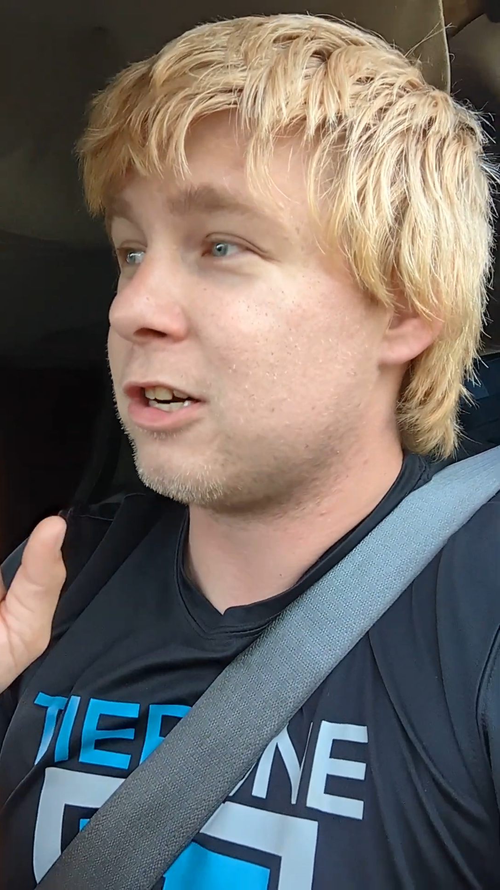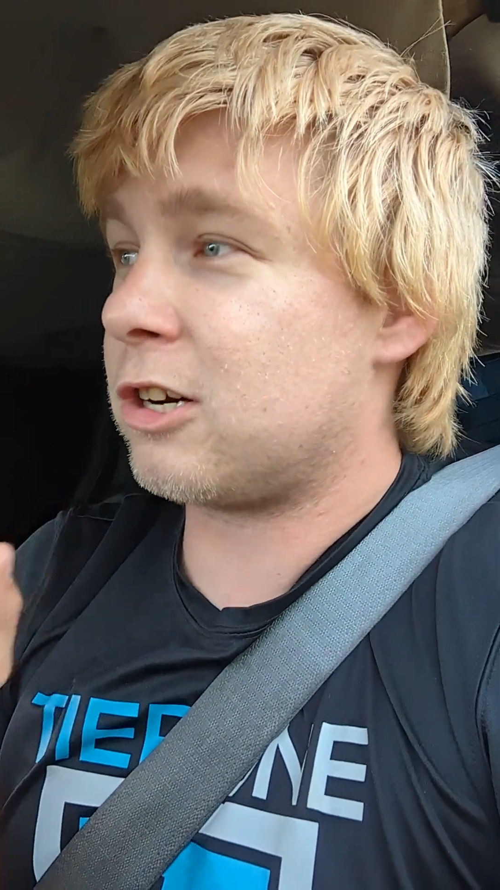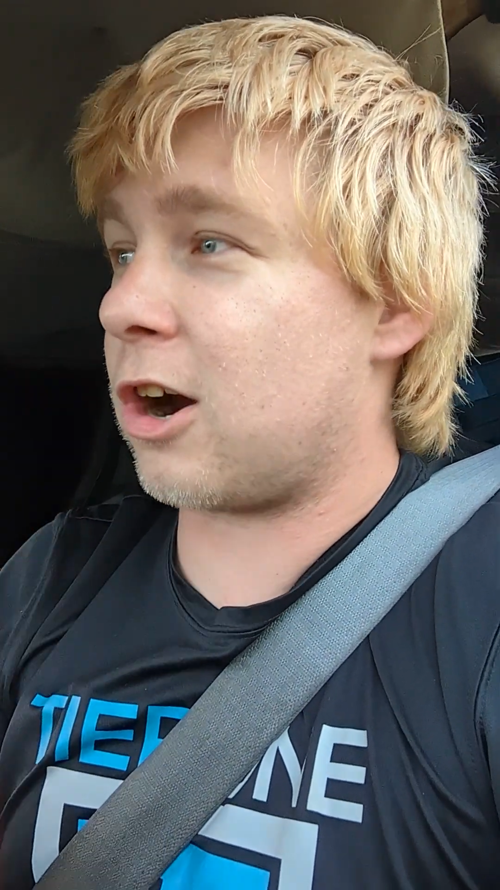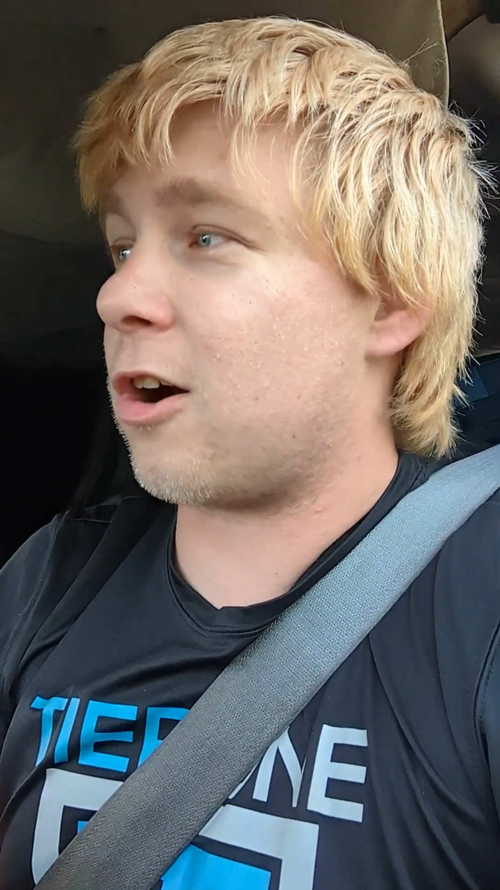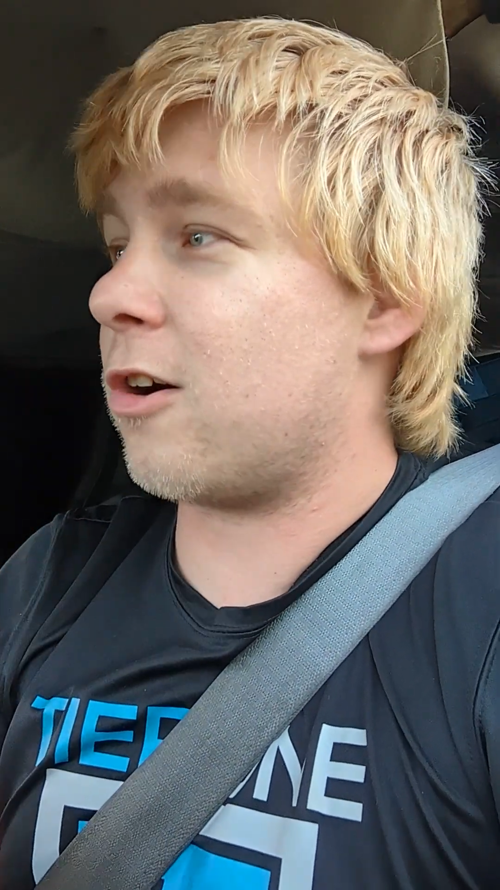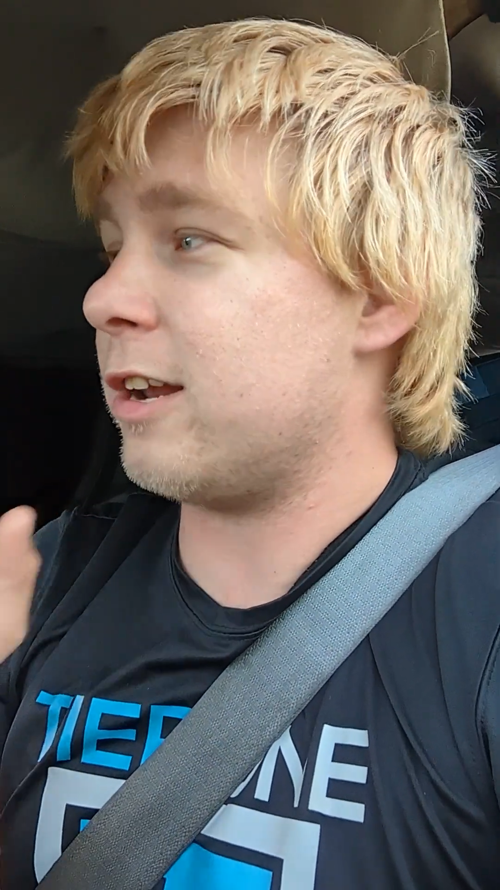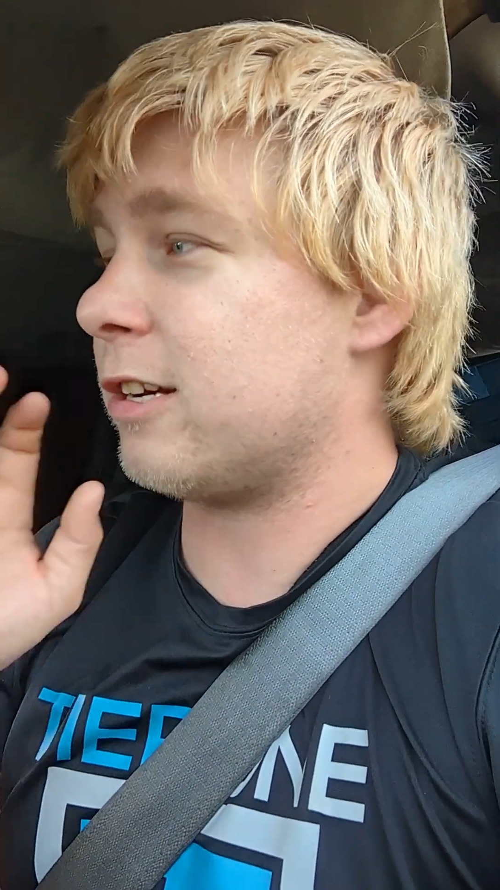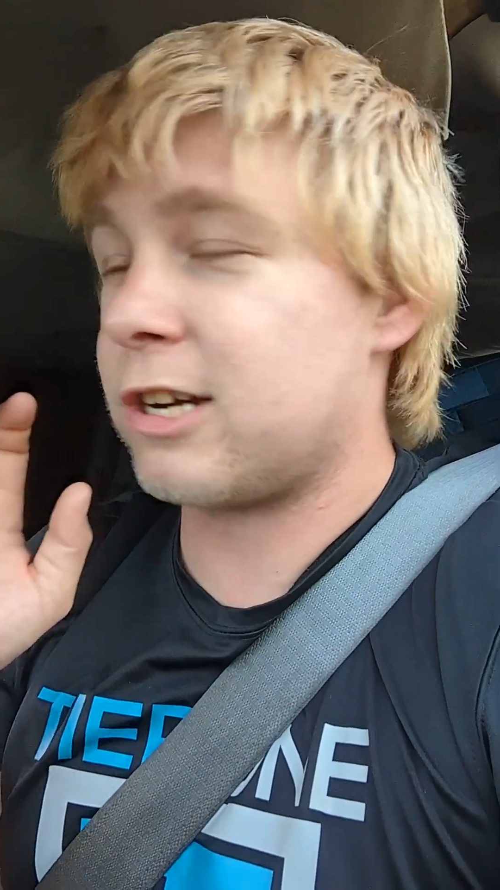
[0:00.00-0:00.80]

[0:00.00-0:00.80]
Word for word: current